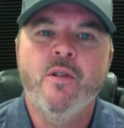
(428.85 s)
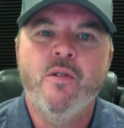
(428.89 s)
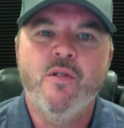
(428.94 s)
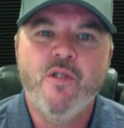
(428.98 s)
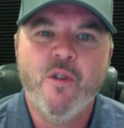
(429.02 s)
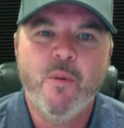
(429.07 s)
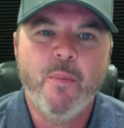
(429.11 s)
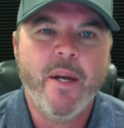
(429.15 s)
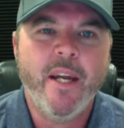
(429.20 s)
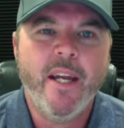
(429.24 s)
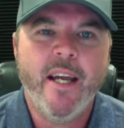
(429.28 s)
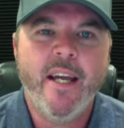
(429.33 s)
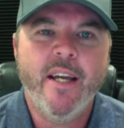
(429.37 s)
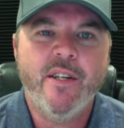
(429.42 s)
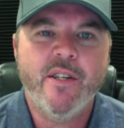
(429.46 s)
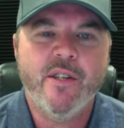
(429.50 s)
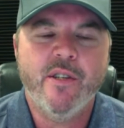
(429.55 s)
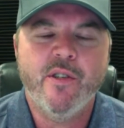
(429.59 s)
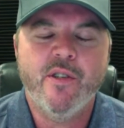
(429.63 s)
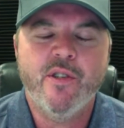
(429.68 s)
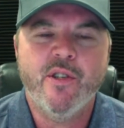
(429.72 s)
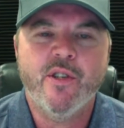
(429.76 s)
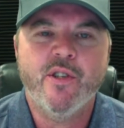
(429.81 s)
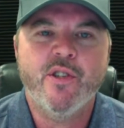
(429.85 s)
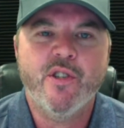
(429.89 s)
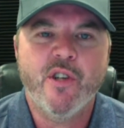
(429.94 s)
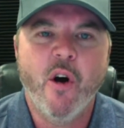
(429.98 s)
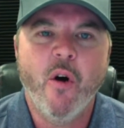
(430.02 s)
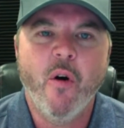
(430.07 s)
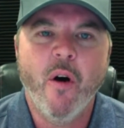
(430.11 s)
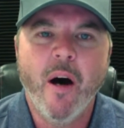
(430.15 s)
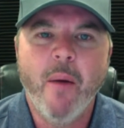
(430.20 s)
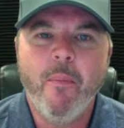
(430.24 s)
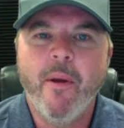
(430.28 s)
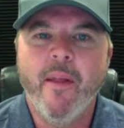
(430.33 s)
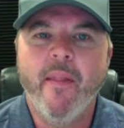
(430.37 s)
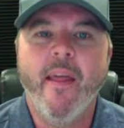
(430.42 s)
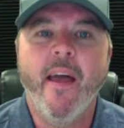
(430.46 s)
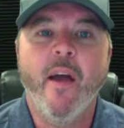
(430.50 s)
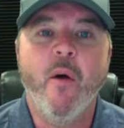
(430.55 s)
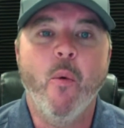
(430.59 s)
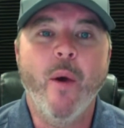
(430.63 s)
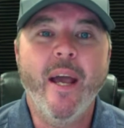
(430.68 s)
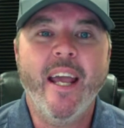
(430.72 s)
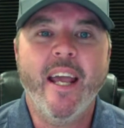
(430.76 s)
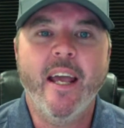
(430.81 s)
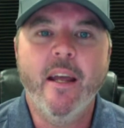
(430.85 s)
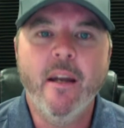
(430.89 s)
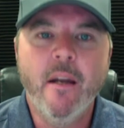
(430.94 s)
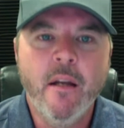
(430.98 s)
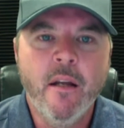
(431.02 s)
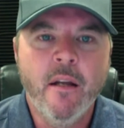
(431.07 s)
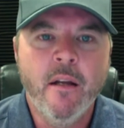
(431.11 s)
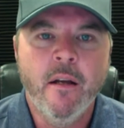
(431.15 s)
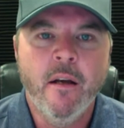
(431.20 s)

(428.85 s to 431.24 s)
Too many agents just show up and they wing it